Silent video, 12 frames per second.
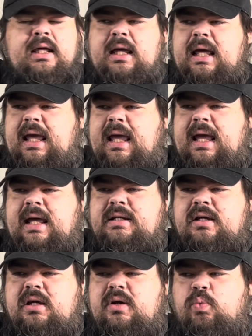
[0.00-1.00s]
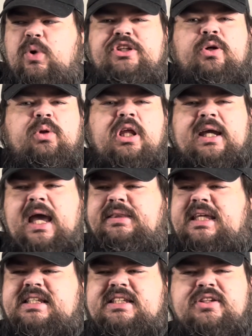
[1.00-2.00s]
And when you look at
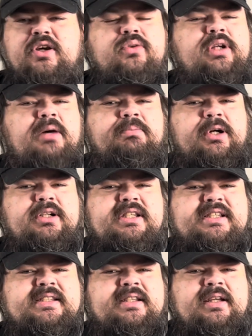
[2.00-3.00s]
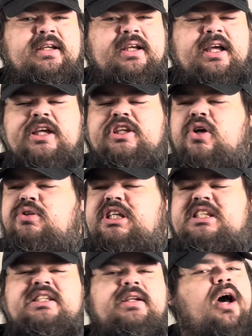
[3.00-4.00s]
these new numbers, you
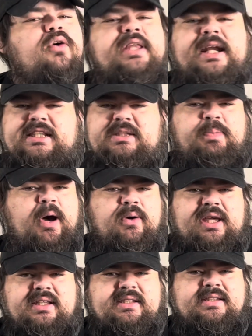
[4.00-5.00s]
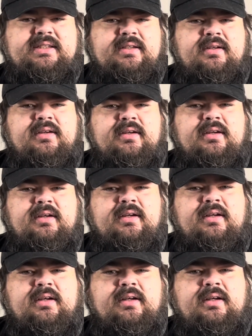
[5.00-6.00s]
just know that it's bogus.
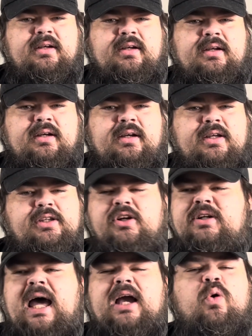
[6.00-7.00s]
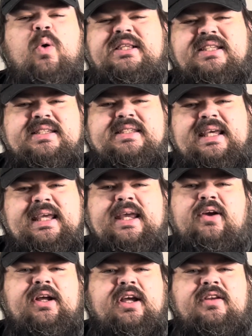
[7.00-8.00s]
You're not going to sit
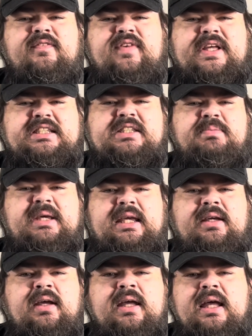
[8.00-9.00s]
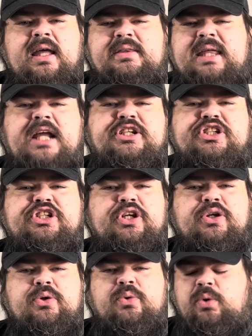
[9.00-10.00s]
here and convince me that
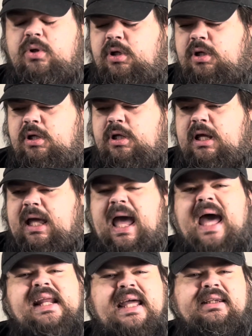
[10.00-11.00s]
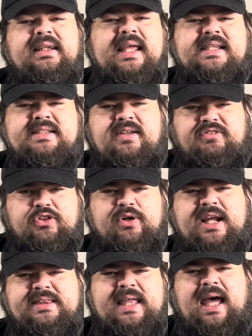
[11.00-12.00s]
you had a list of
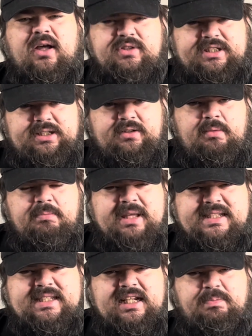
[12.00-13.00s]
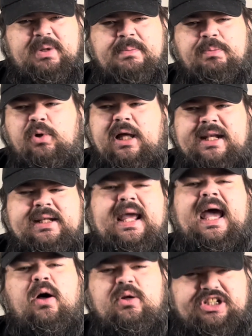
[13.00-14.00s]
3,000 missing people and
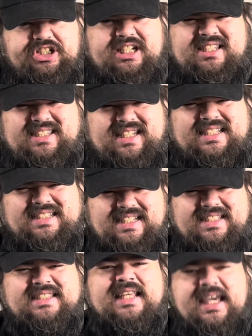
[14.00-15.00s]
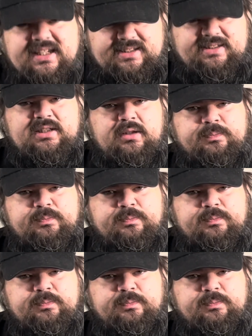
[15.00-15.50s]
now it's just 66.